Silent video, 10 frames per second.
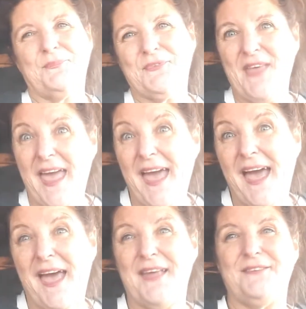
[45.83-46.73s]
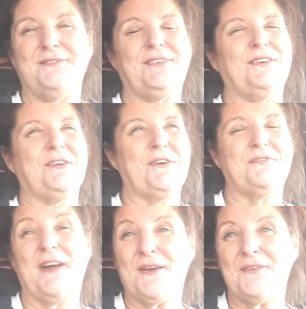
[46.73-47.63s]
sad,
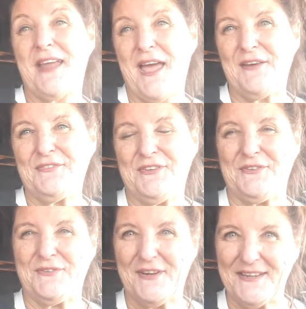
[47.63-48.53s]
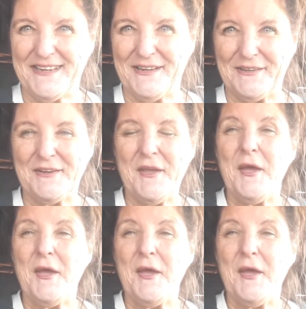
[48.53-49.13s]
if I don't have to on here.